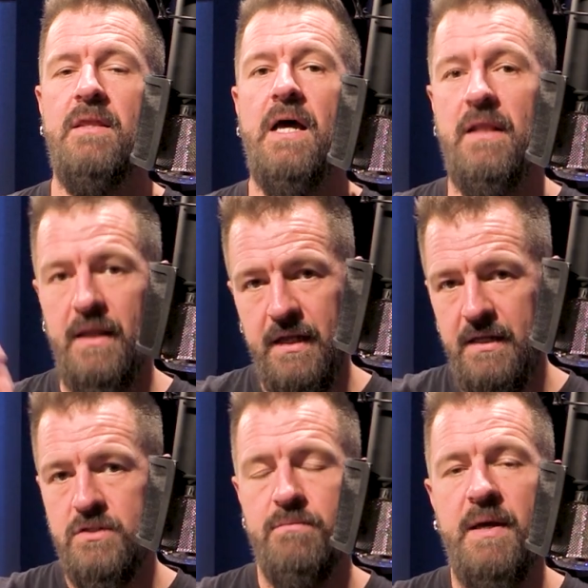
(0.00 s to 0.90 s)
That led
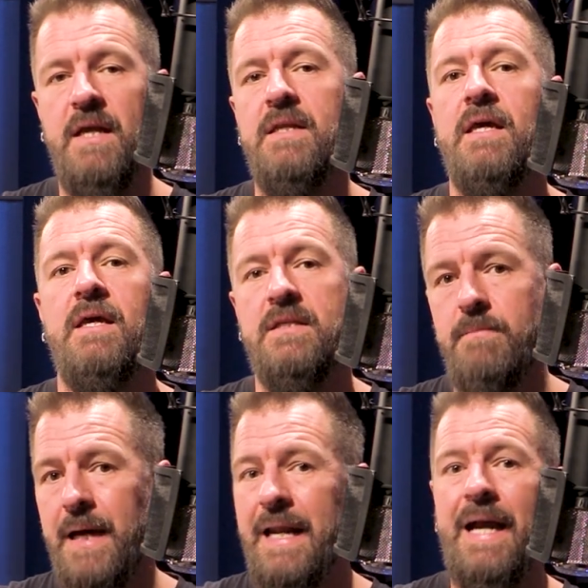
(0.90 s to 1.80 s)
into paid gigs.
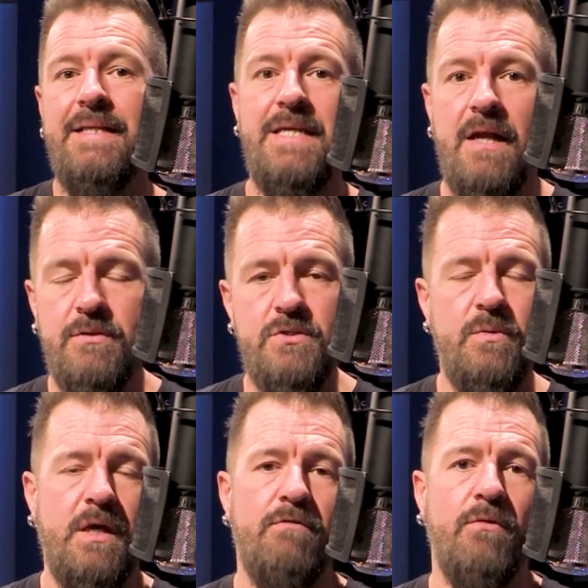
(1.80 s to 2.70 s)
And by nineteen, I was
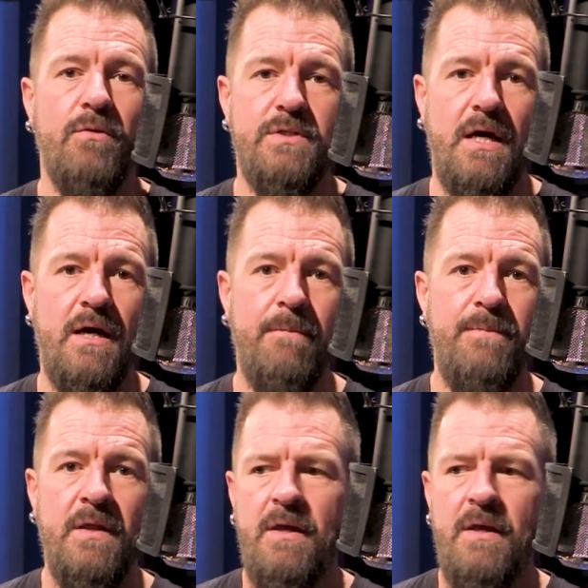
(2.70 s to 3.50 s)
doing it full time.